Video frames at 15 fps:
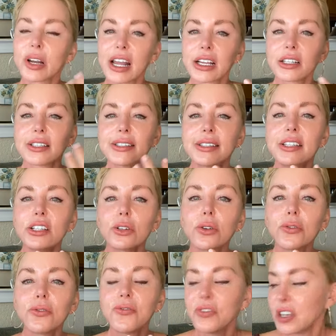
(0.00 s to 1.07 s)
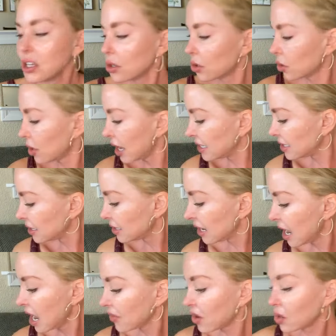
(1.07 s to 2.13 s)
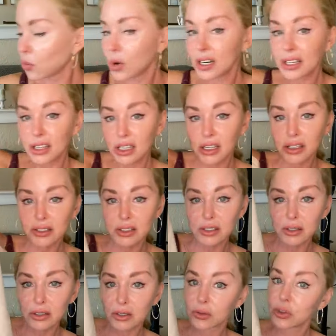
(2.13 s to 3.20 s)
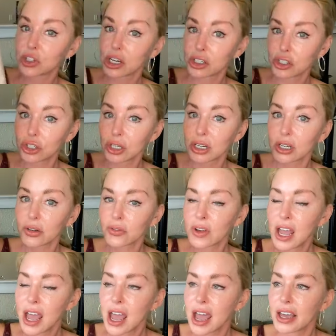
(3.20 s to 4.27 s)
but I could still feel, I didn't have on one of these, which I should have,